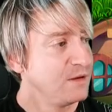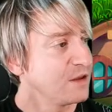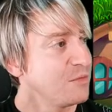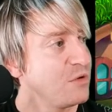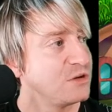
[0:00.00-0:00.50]

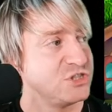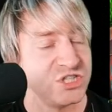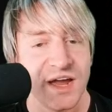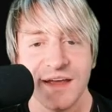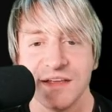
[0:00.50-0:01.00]
Come on,
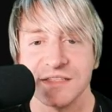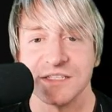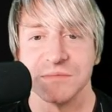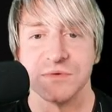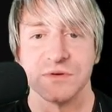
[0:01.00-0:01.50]
giant
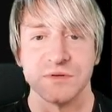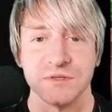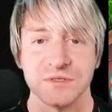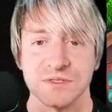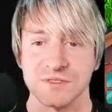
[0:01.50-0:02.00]

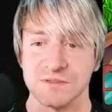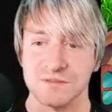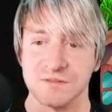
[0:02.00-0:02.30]
symbols.